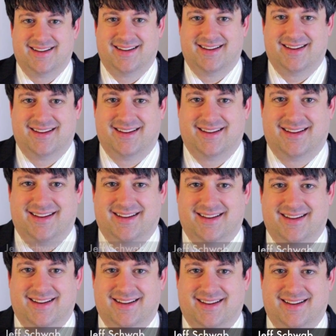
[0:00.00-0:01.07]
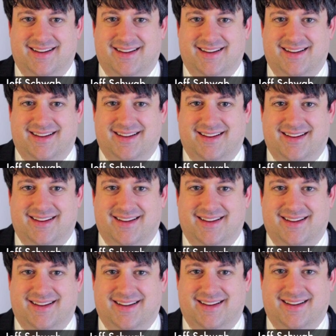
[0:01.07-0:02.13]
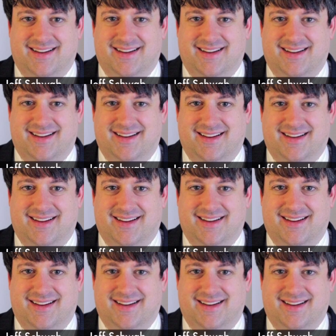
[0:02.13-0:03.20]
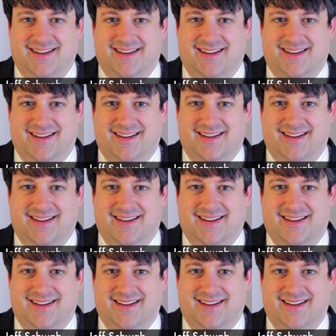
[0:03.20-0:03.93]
(silent)